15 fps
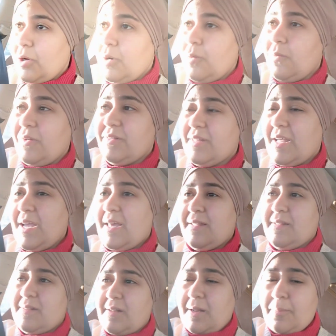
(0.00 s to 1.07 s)
was they had
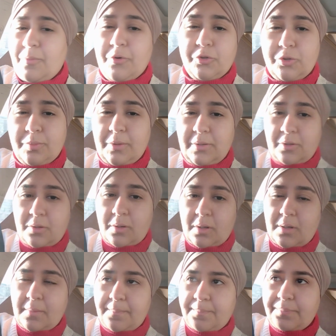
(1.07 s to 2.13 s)
this like portable
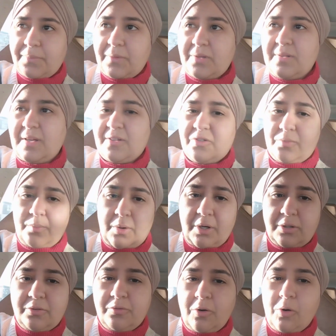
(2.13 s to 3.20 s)
this like
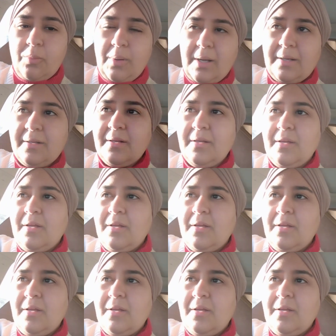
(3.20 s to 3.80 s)
smart robot